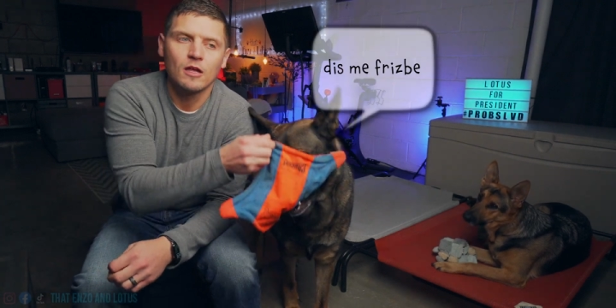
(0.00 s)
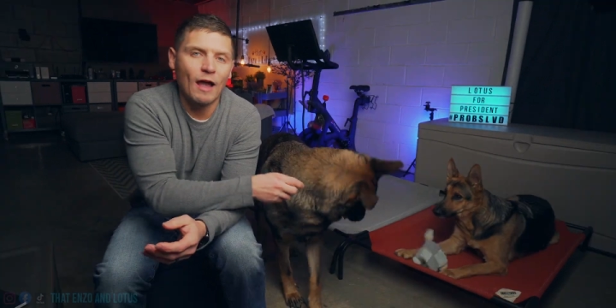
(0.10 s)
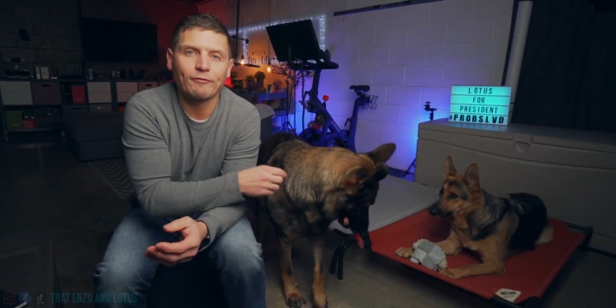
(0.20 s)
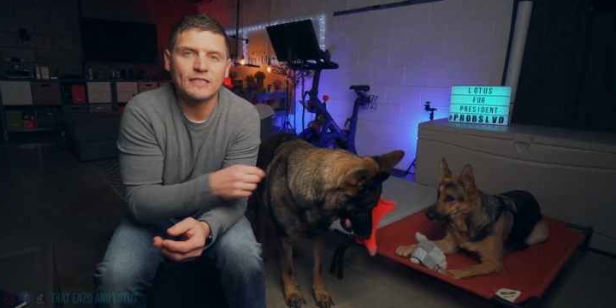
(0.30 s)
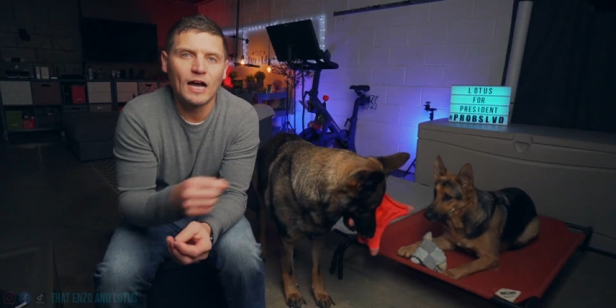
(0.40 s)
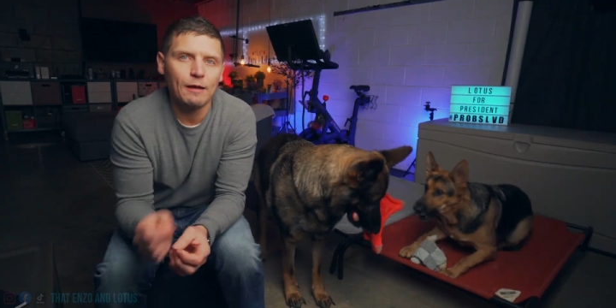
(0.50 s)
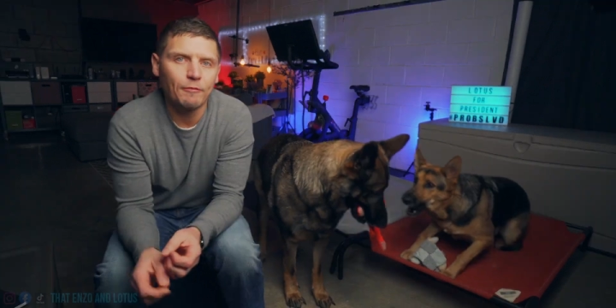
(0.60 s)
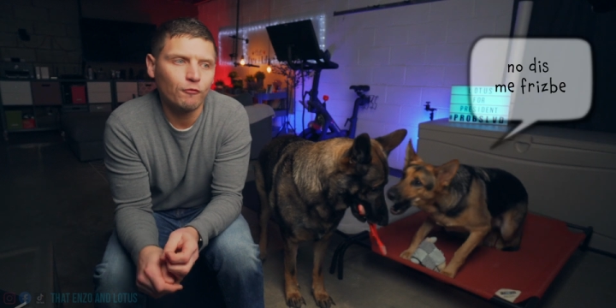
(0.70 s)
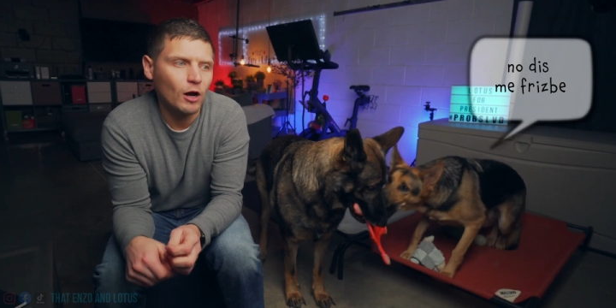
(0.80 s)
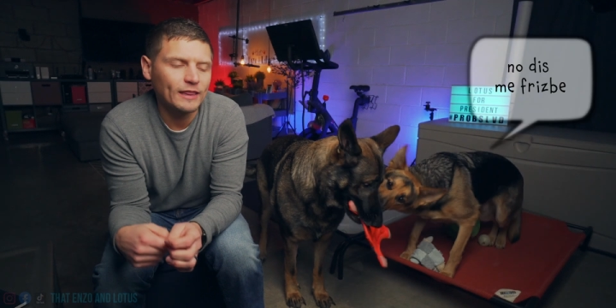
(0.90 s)
Every time
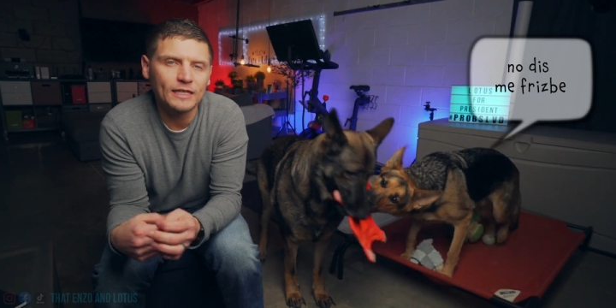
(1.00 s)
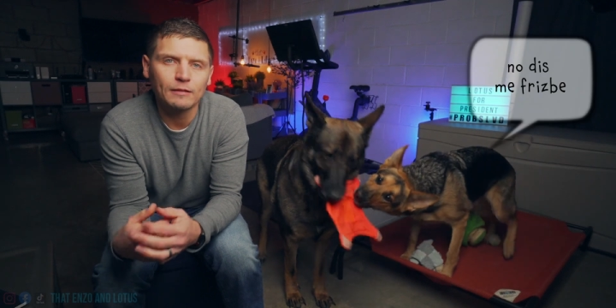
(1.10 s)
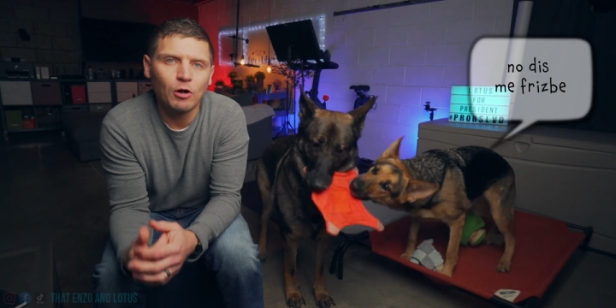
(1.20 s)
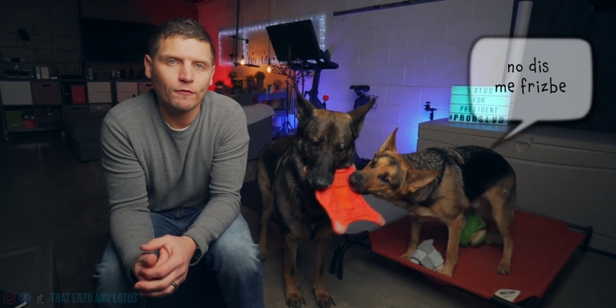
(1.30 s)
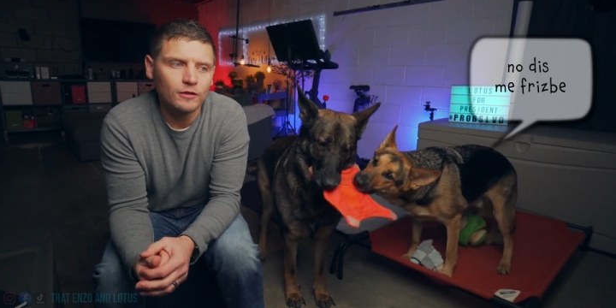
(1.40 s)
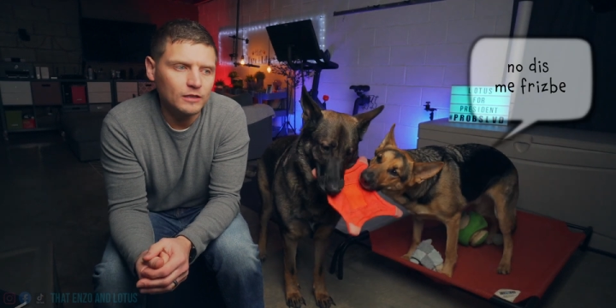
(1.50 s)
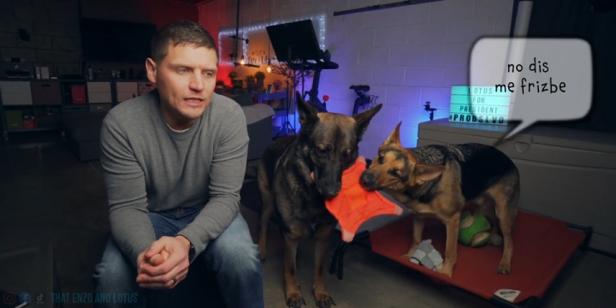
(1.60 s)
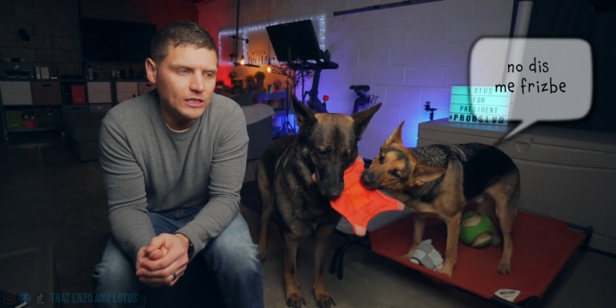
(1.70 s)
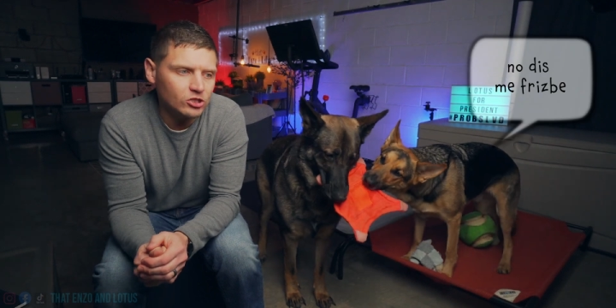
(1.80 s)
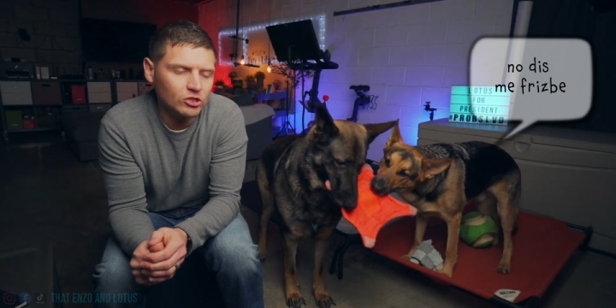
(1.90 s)
before I let them off the
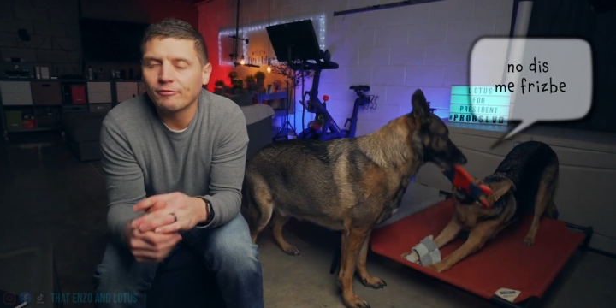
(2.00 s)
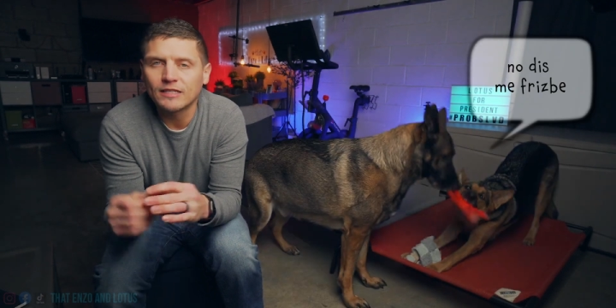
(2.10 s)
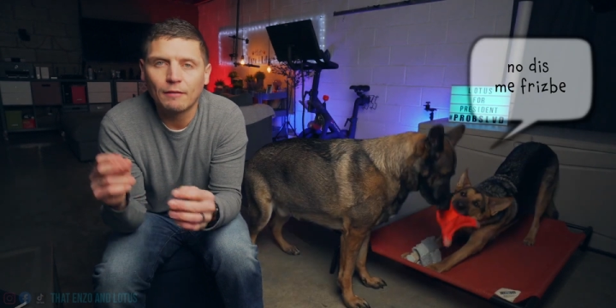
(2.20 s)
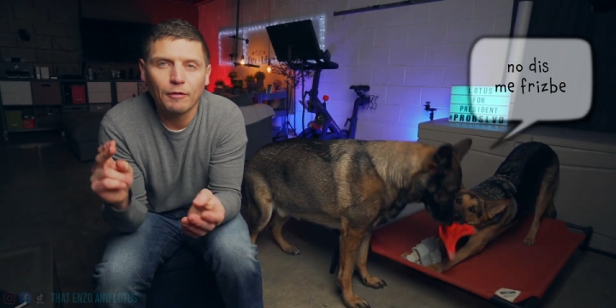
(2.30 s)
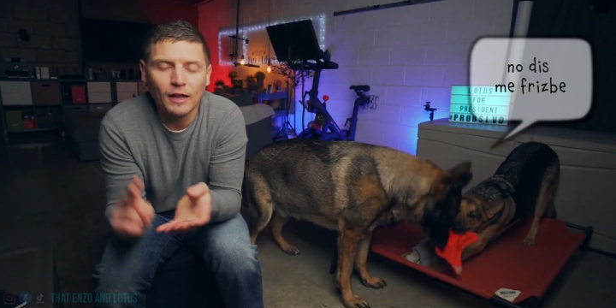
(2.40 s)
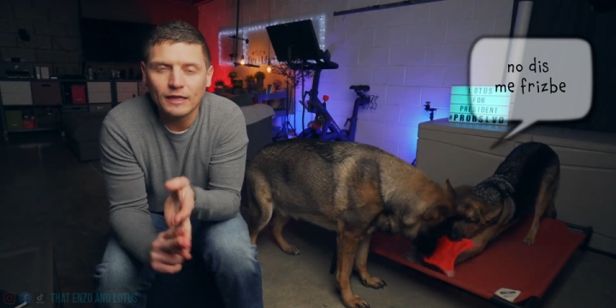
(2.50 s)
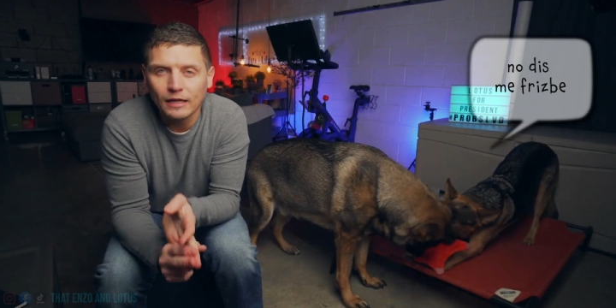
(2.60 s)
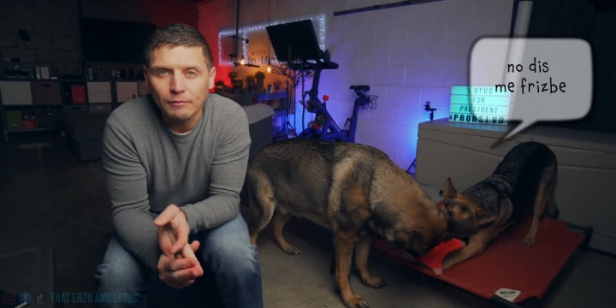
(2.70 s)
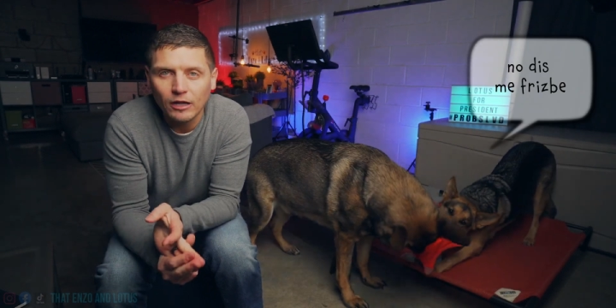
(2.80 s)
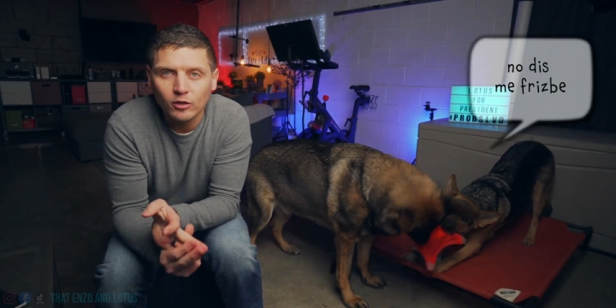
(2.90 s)
leash, every time I
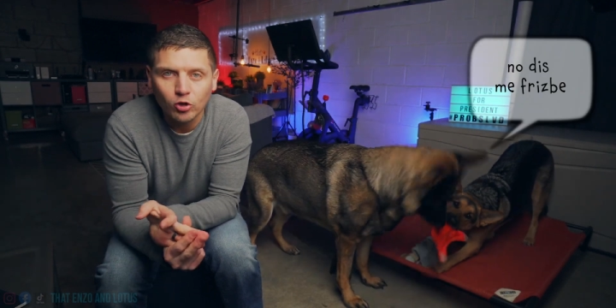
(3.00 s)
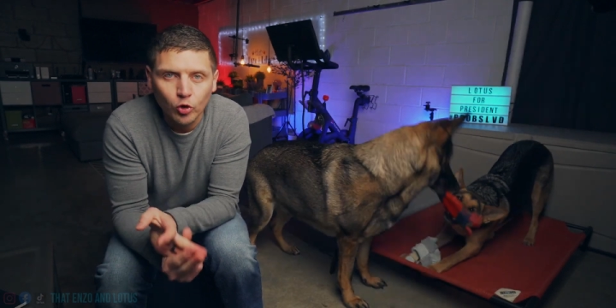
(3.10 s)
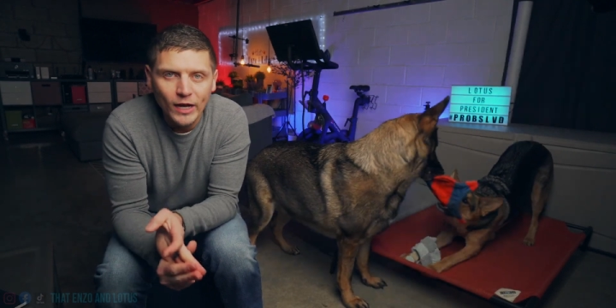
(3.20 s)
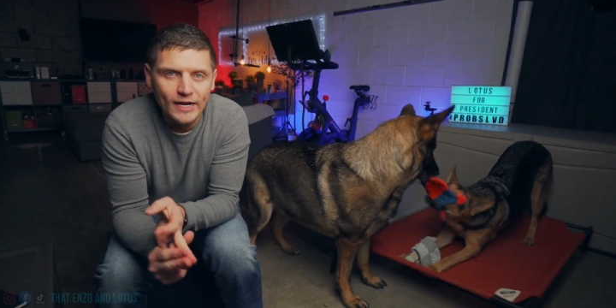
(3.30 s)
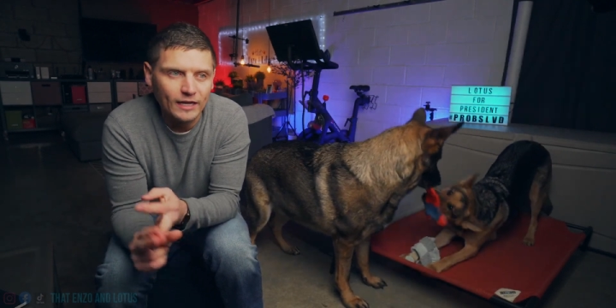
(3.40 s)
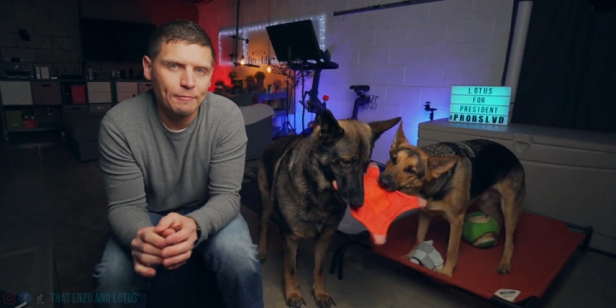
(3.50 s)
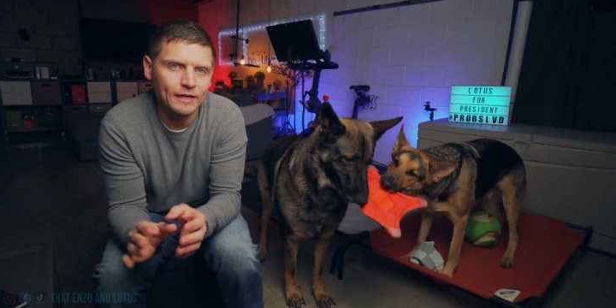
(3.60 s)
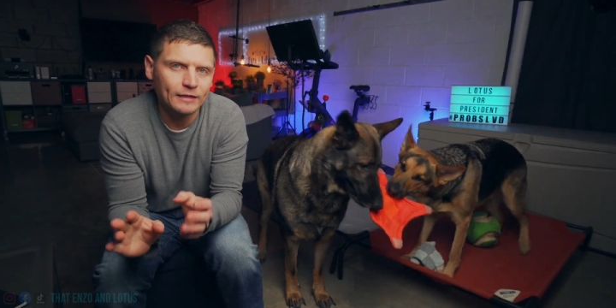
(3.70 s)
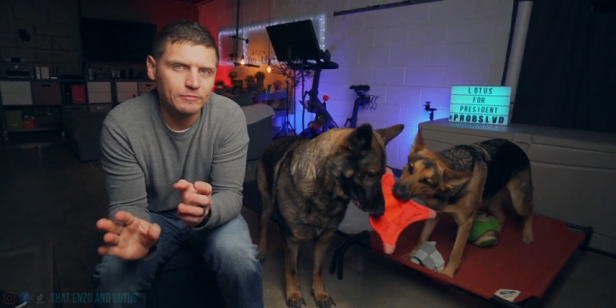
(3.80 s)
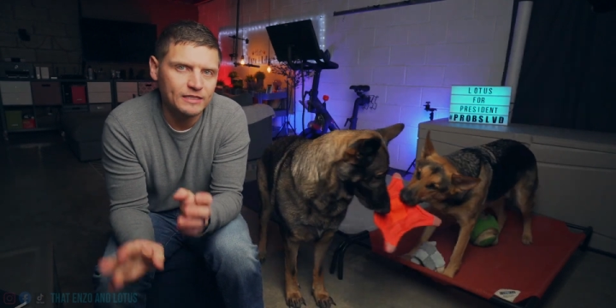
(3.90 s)
let them out of the crate, I
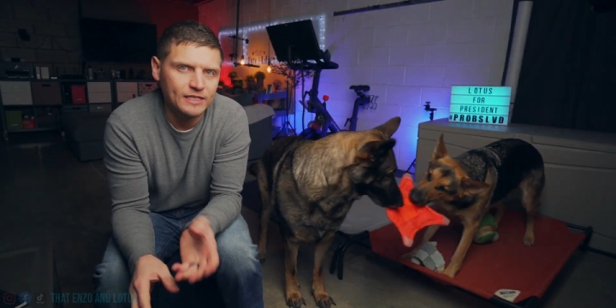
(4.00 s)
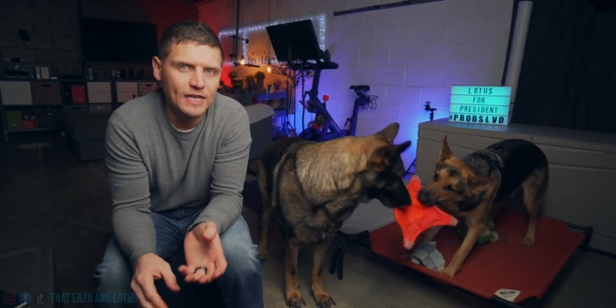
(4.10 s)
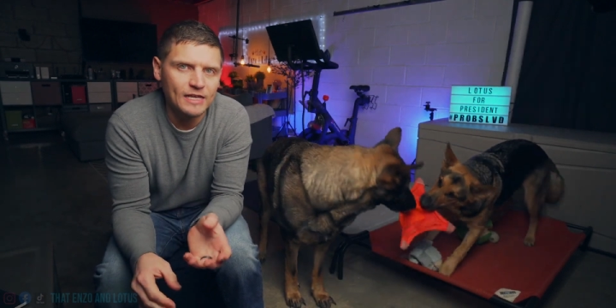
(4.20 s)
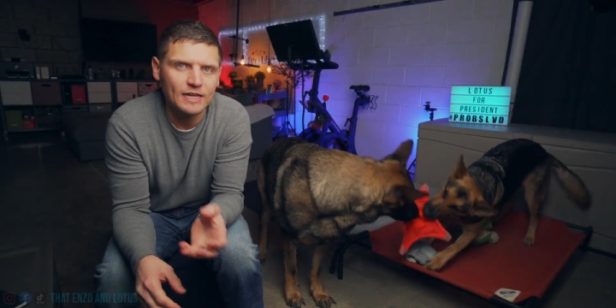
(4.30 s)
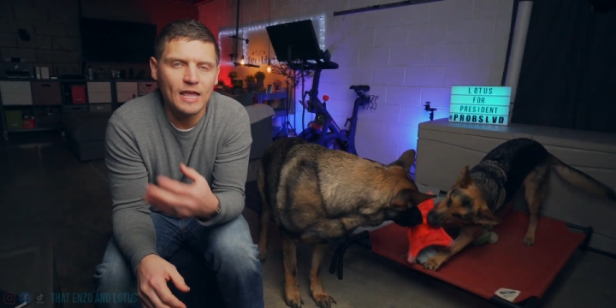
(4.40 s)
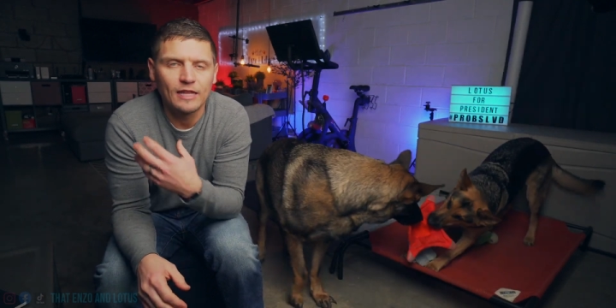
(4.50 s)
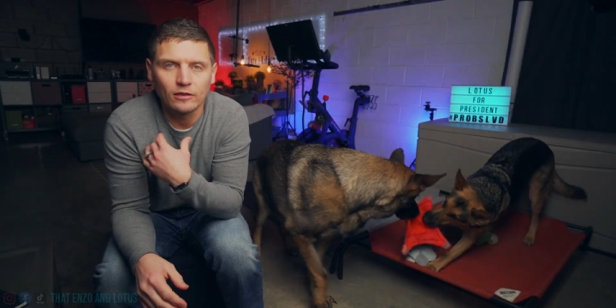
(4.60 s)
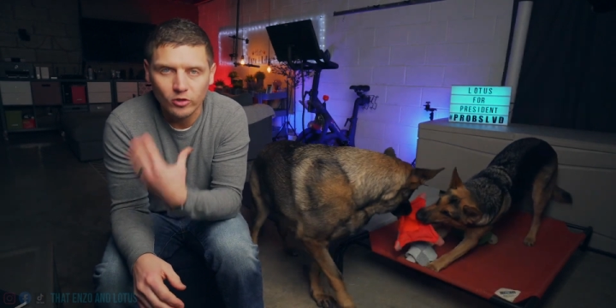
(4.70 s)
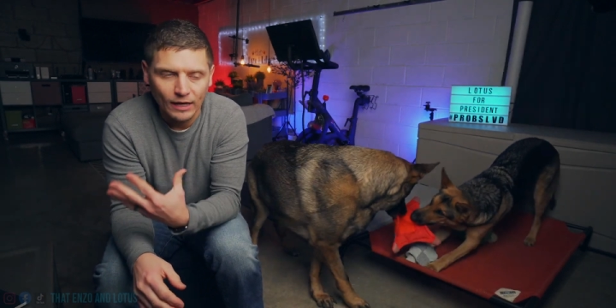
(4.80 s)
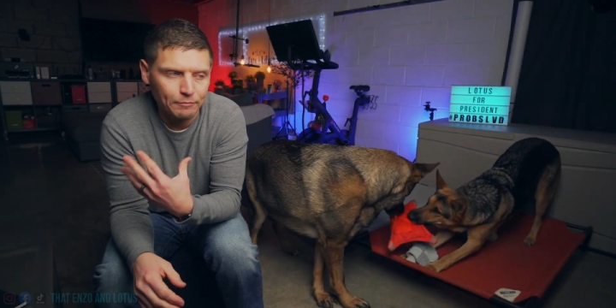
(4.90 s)
make them sit and
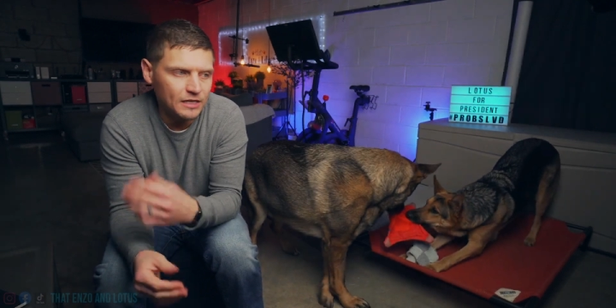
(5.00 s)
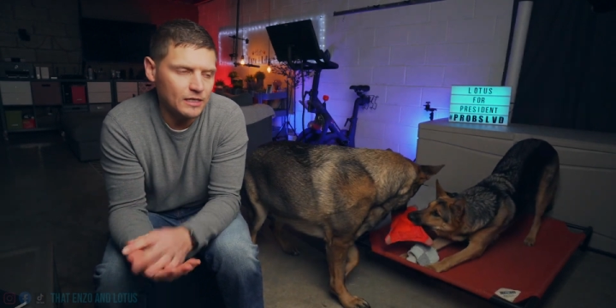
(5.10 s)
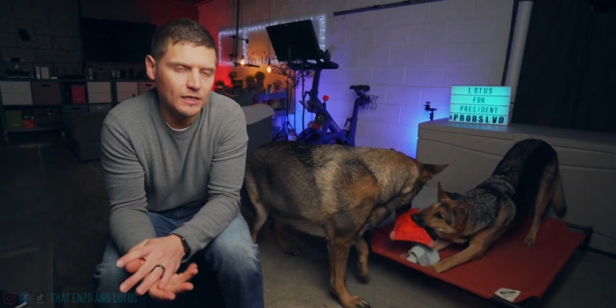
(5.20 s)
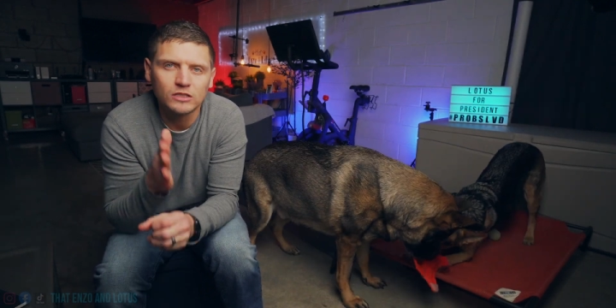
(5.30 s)
look at me.